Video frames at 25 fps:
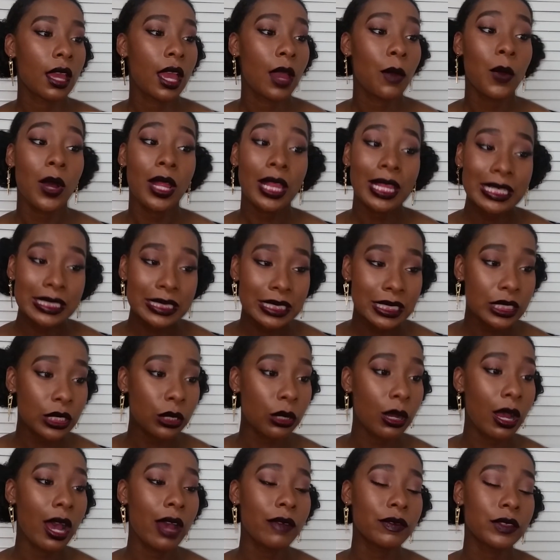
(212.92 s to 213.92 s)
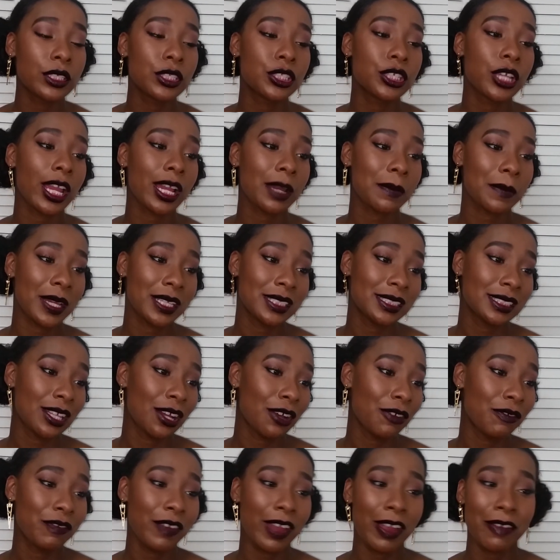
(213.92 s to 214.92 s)
Well, I still have to check
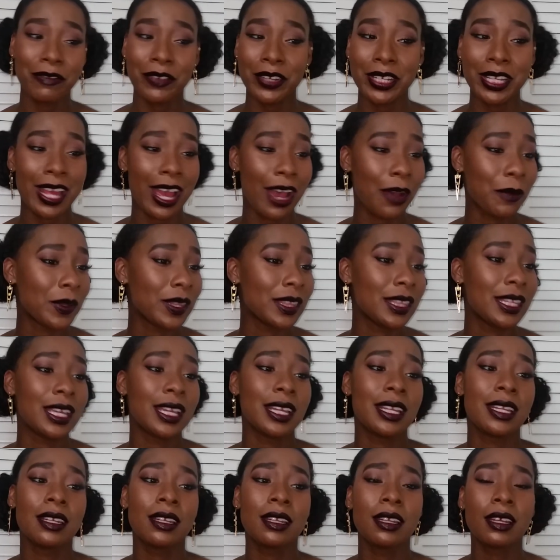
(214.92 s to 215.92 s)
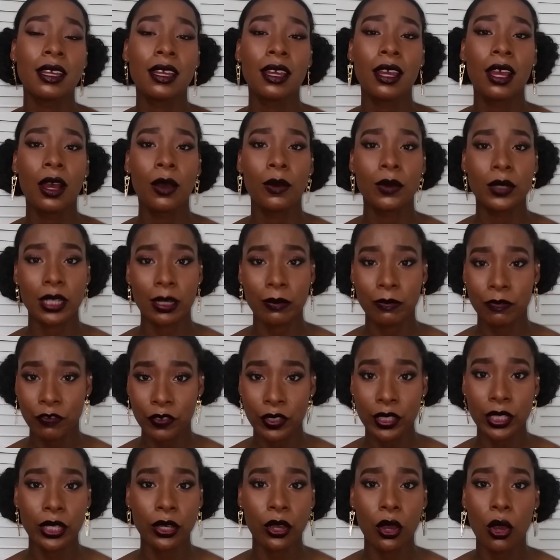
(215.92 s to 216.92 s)
myself every now and then when I'm
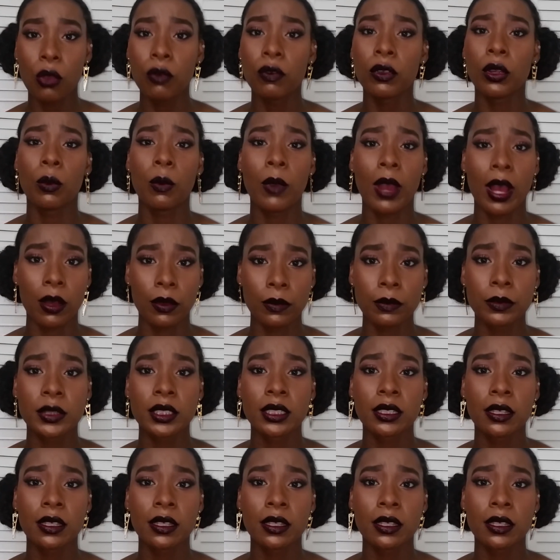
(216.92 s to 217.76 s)
feeling overwhelmed.